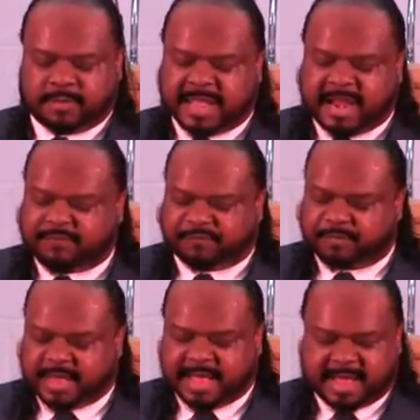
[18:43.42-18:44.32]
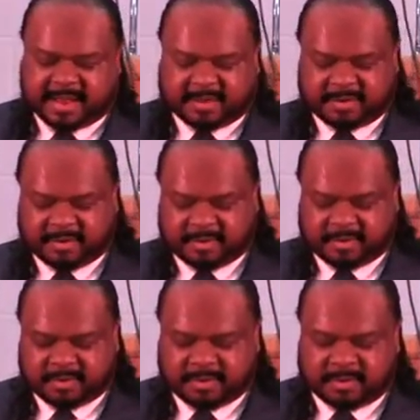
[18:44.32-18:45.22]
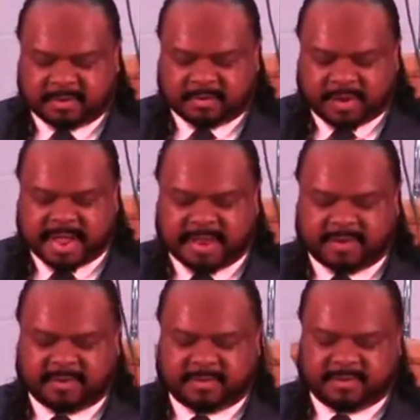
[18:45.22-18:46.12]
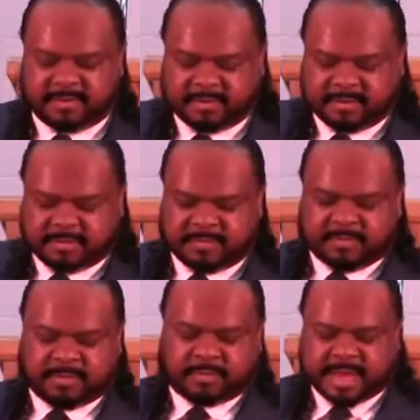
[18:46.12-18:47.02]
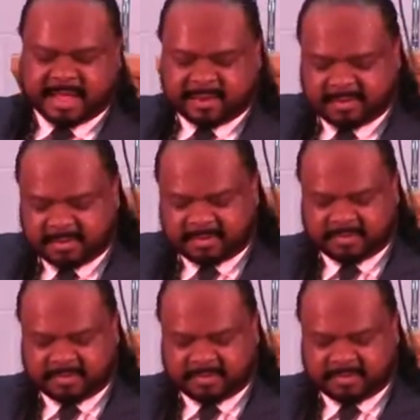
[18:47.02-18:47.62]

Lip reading: That ain't from God. Right? Right?